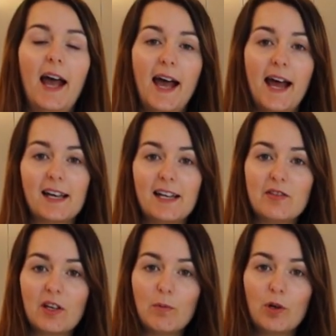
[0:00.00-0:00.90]
and leave
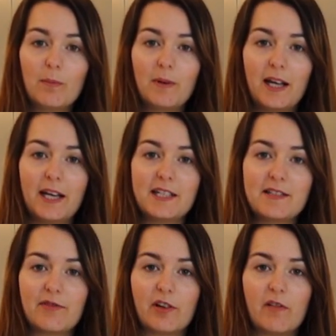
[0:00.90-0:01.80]
it in a warm place
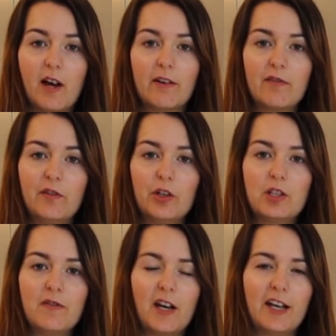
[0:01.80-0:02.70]
for around
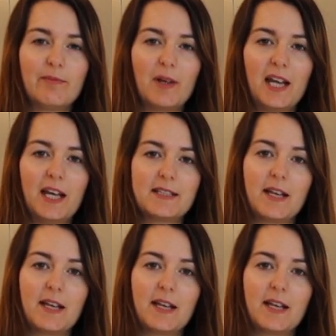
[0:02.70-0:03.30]
45 minutes.